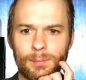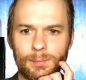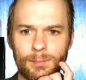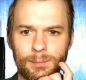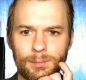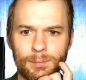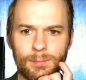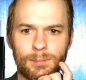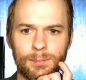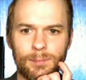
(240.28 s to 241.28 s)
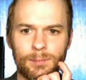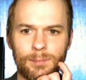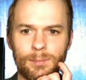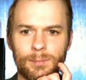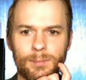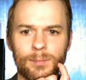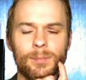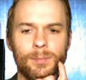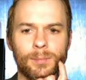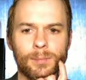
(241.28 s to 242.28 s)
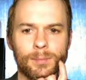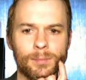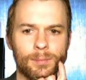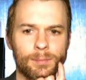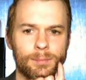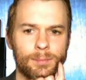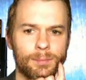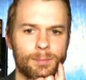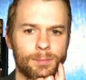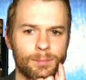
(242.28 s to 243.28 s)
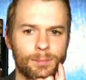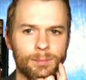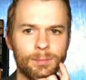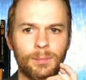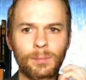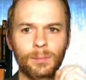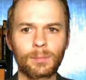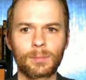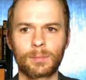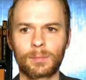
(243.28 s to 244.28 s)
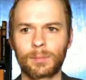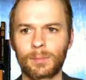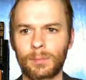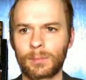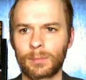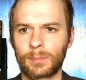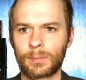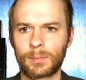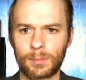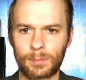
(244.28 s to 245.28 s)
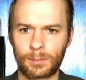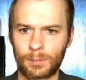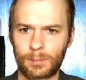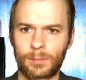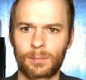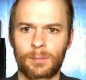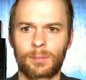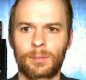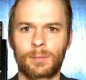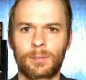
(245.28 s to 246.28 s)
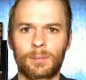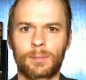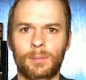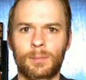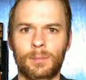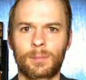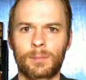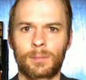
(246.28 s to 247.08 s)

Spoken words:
(not speaking)